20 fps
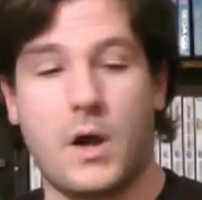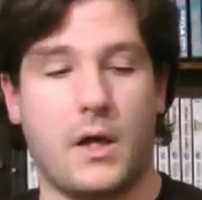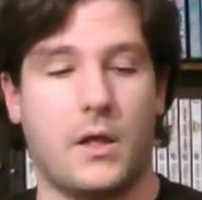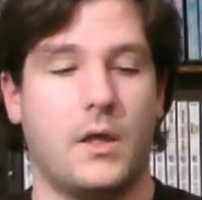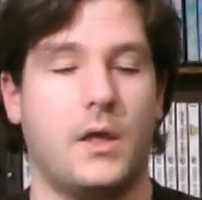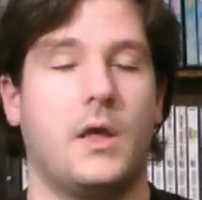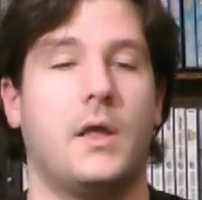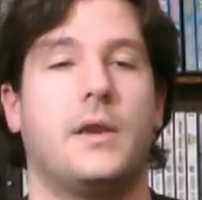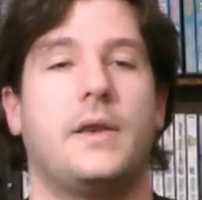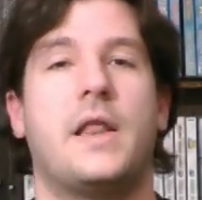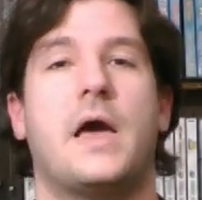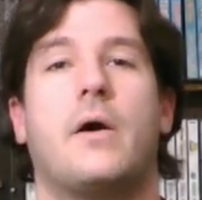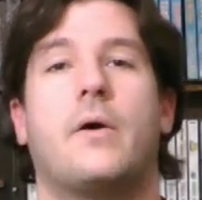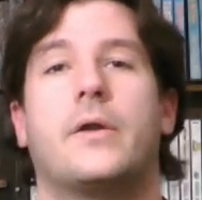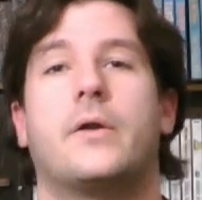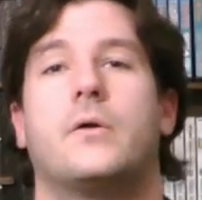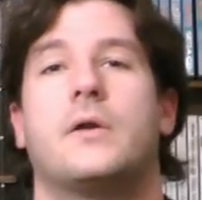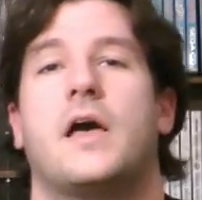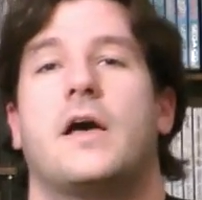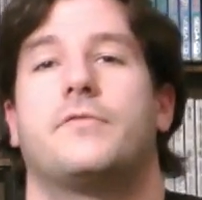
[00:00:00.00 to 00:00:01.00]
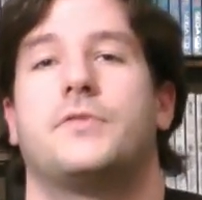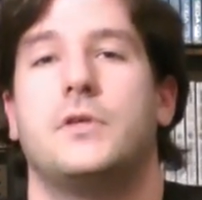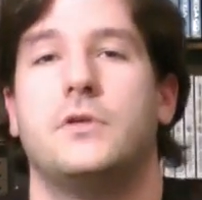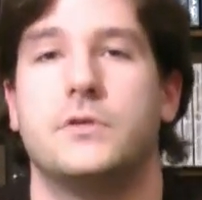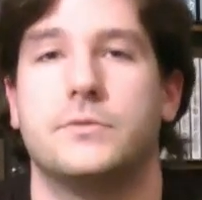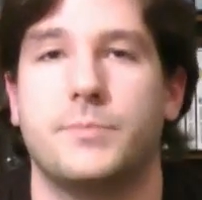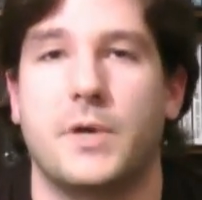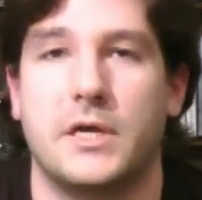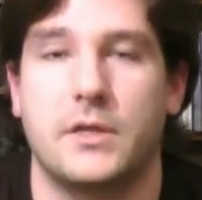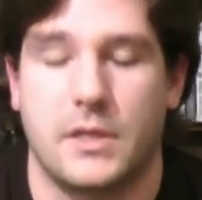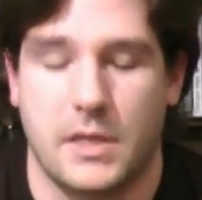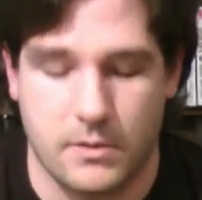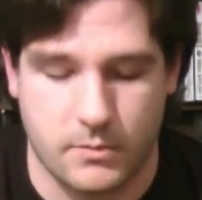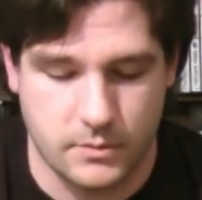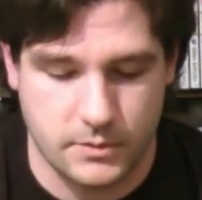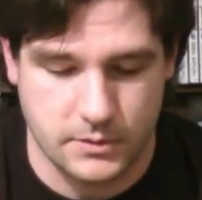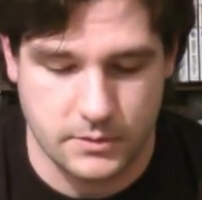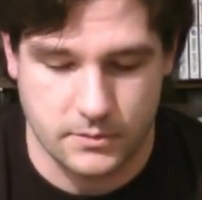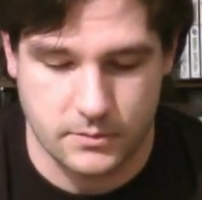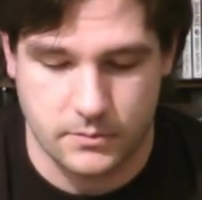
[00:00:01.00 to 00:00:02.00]
well. Now I don't have to use my... That
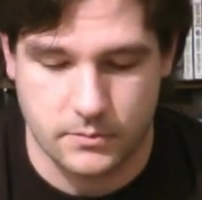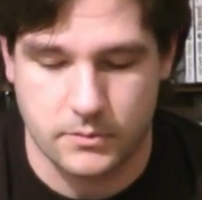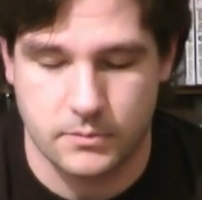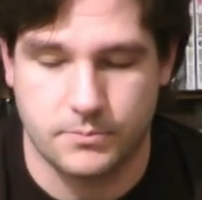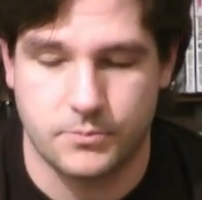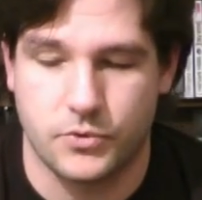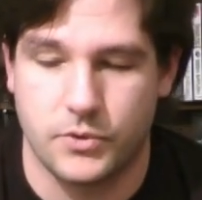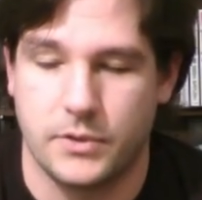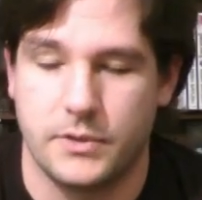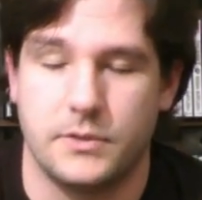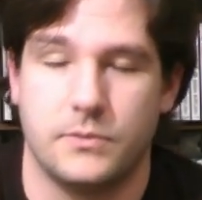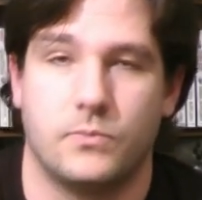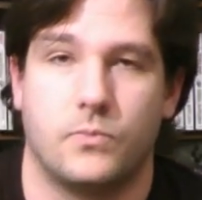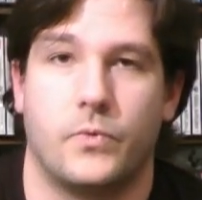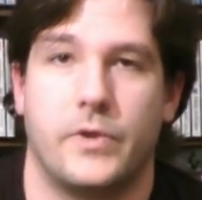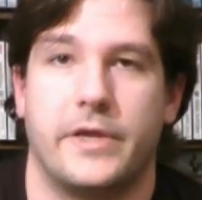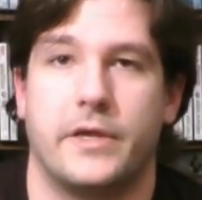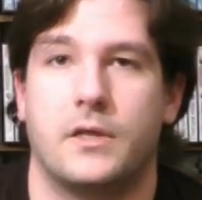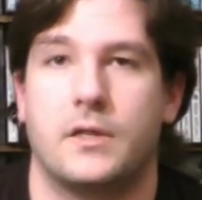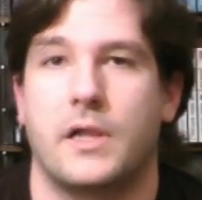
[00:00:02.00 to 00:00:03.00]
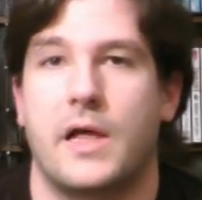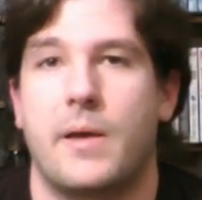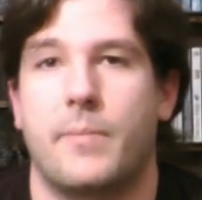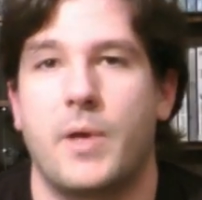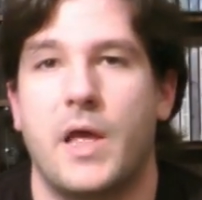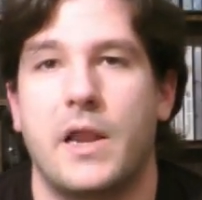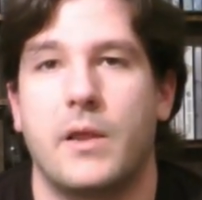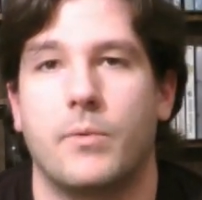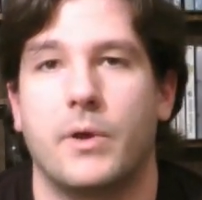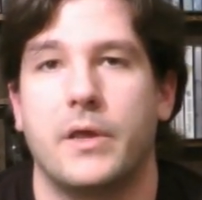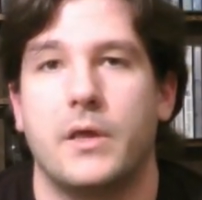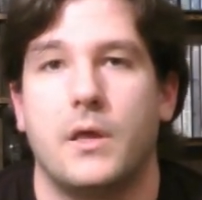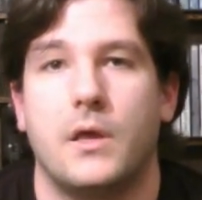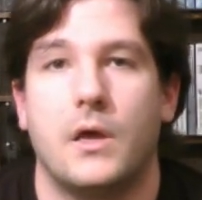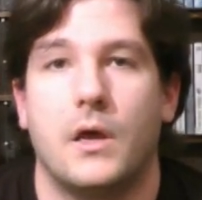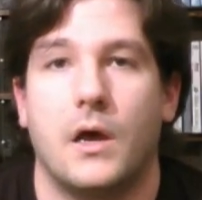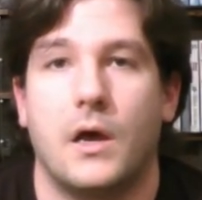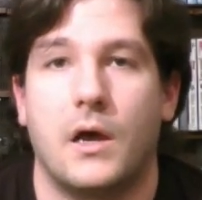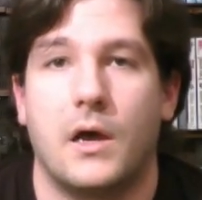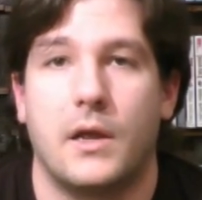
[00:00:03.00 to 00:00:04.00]
was a pretty weak clap. Anyway,
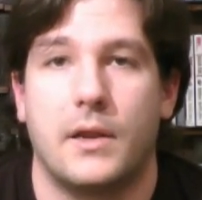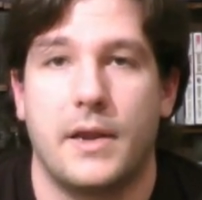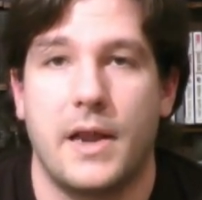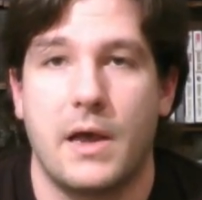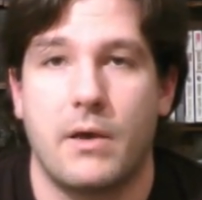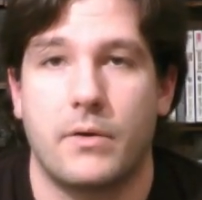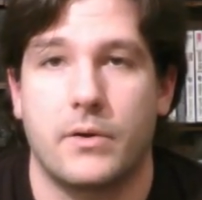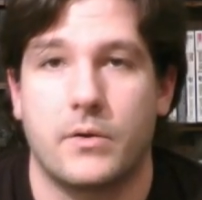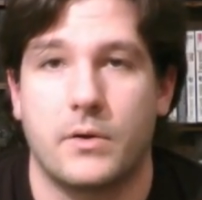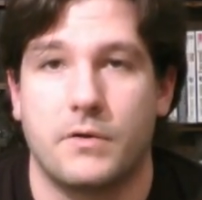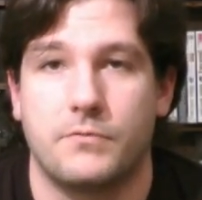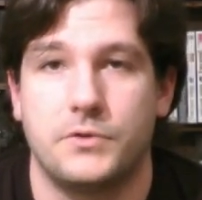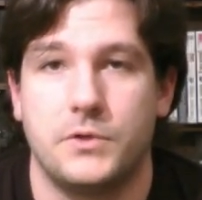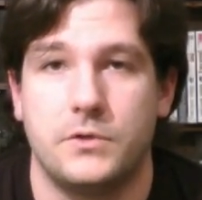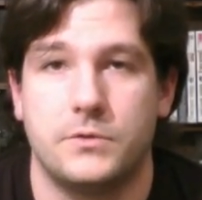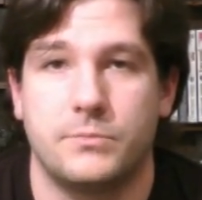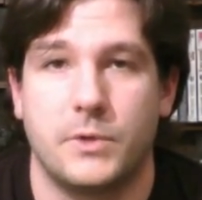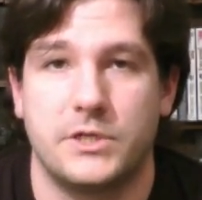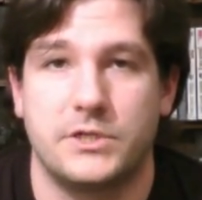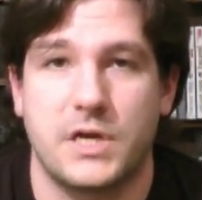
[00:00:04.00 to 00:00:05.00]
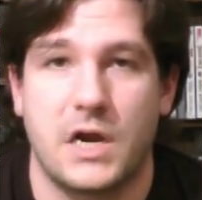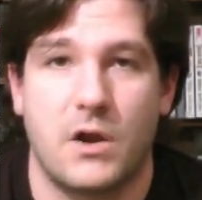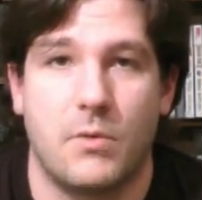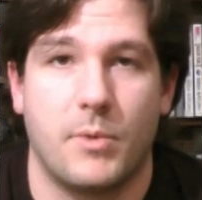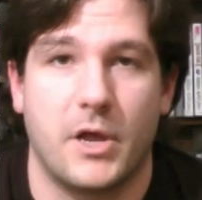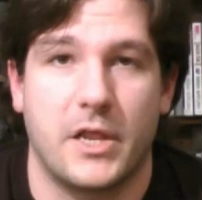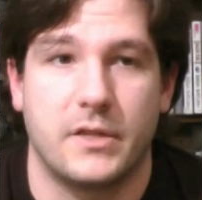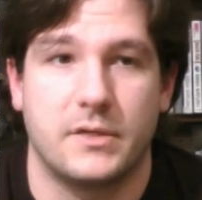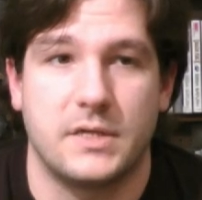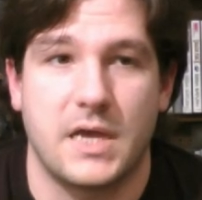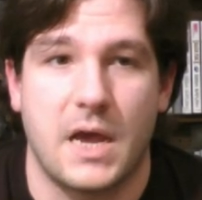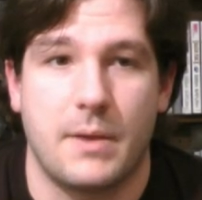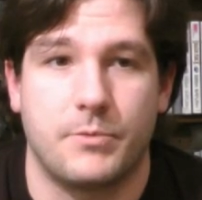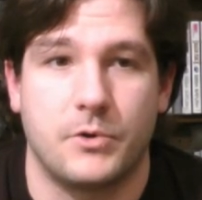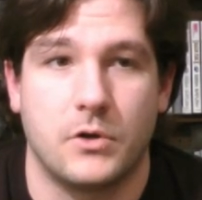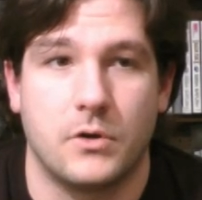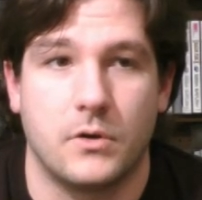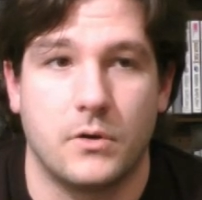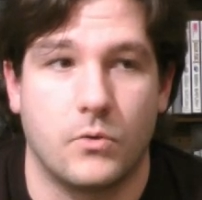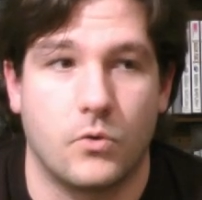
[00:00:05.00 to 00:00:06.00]
now I don't have to use my Gyromite
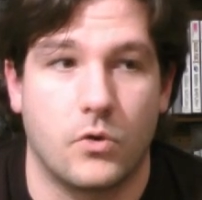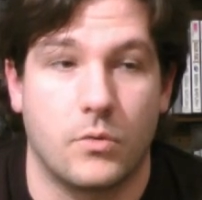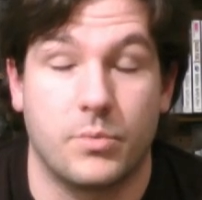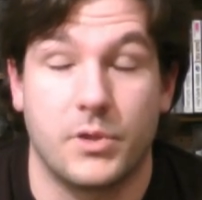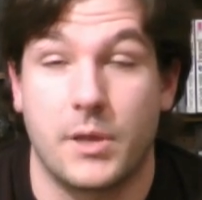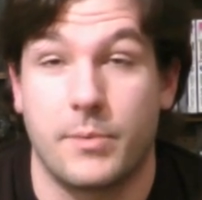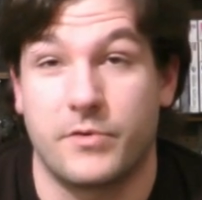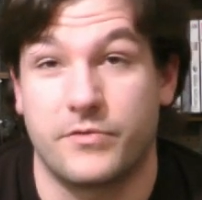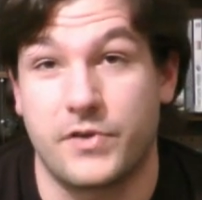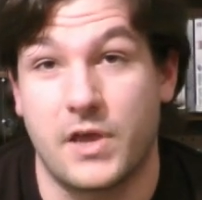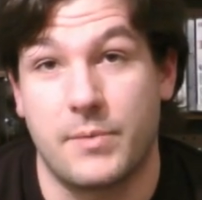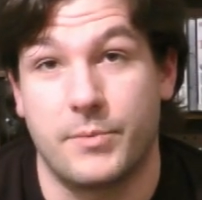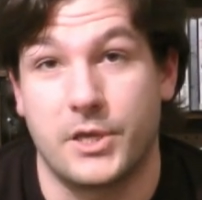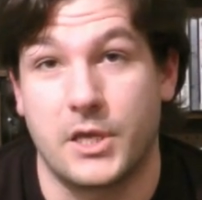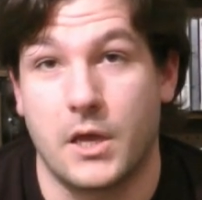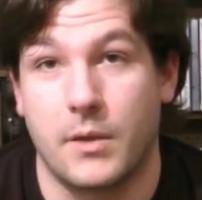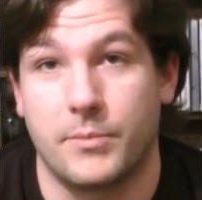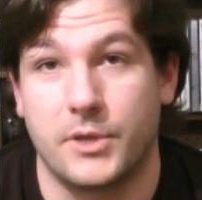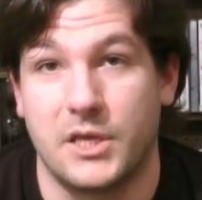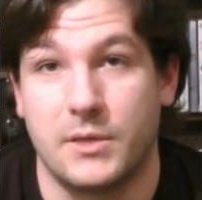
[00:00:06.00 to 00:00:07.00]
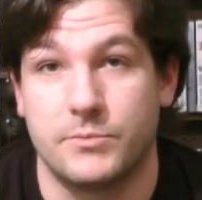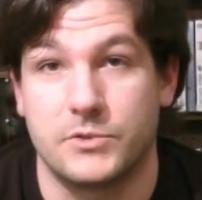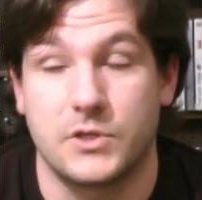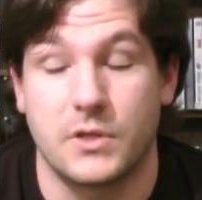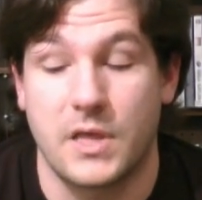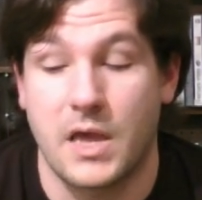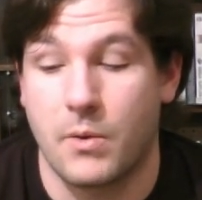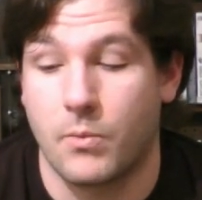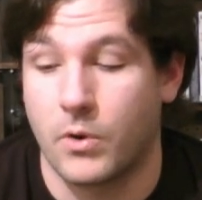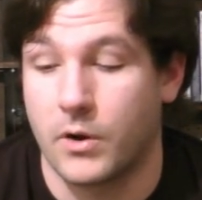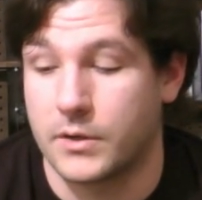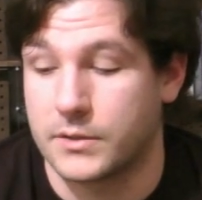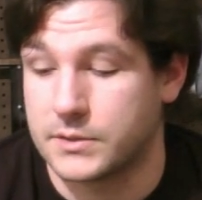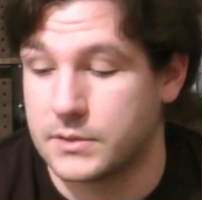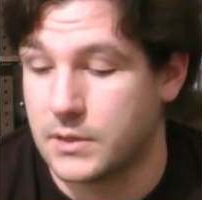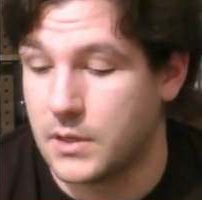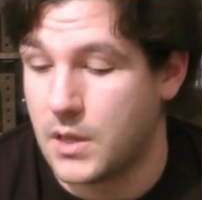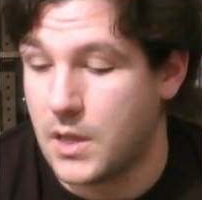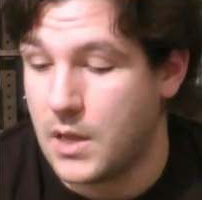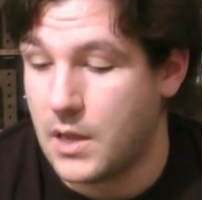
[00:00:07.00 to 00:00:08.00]
adapter in order to play my Famicom games, so that
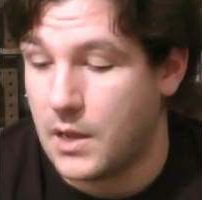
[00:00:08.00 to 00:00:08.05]
works.